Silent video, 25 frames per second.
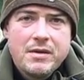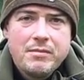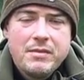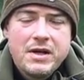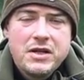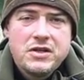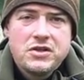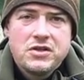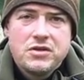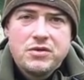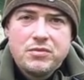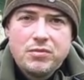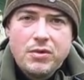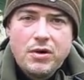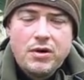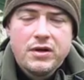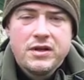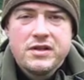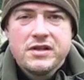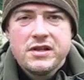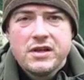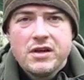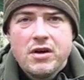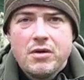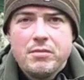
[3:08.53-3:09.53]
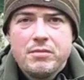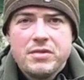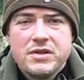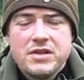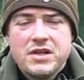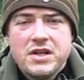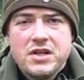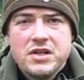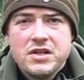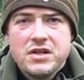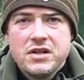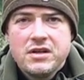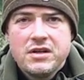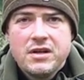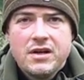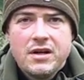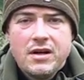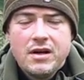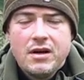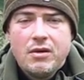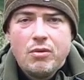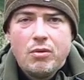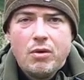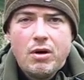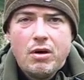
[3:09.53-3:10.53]
I mentioned one as a competition
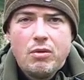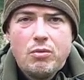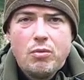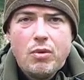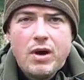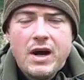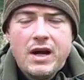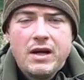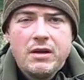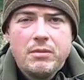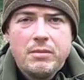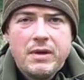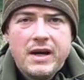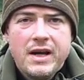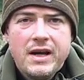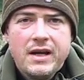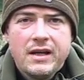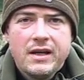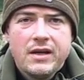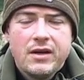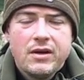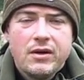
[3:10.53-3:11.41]
a while back.